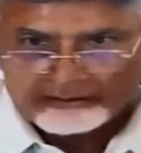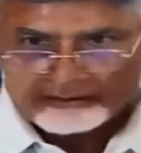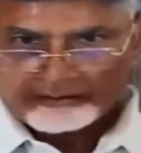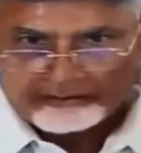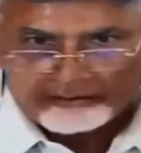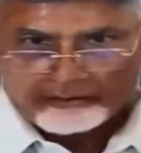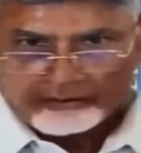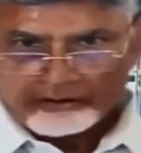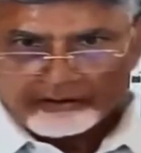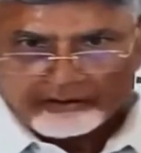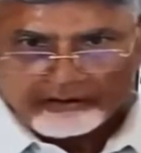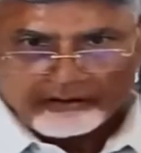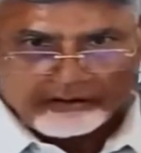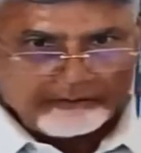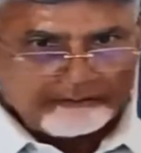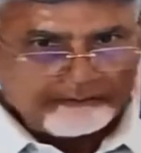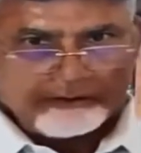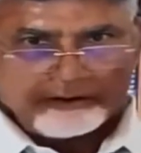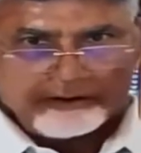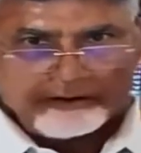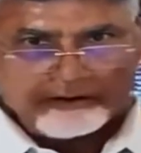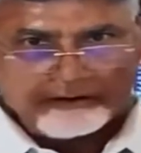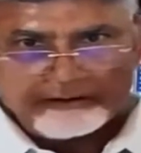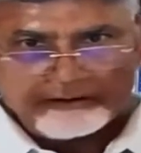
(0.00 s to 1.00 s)
you are all
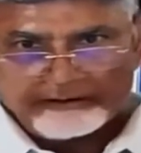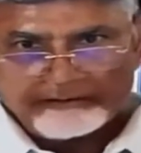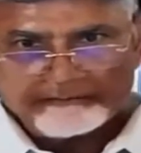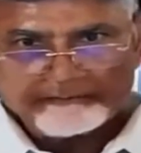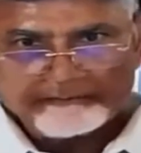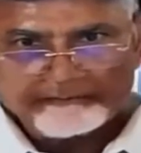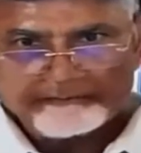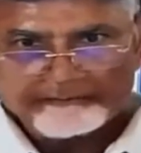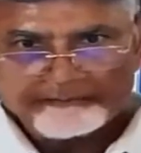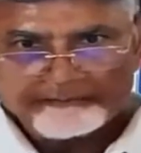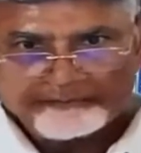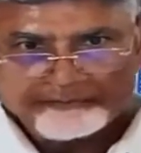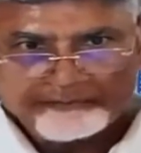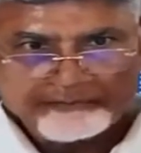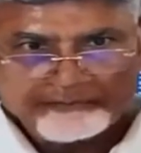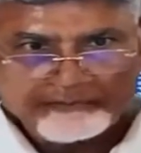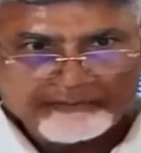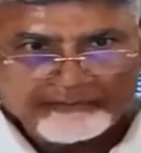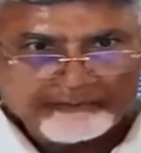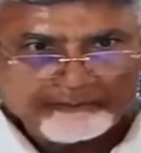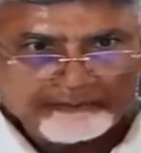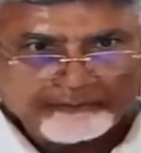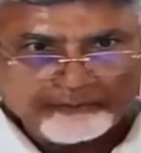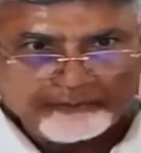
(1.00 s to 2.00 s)
born
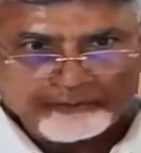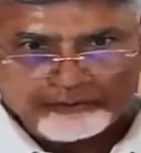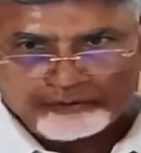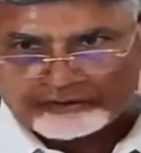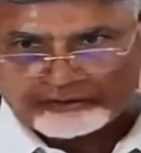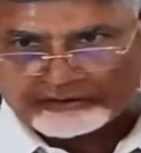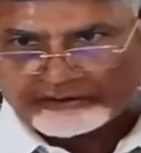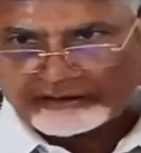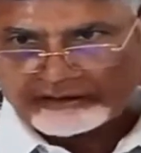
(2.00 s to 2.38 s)
post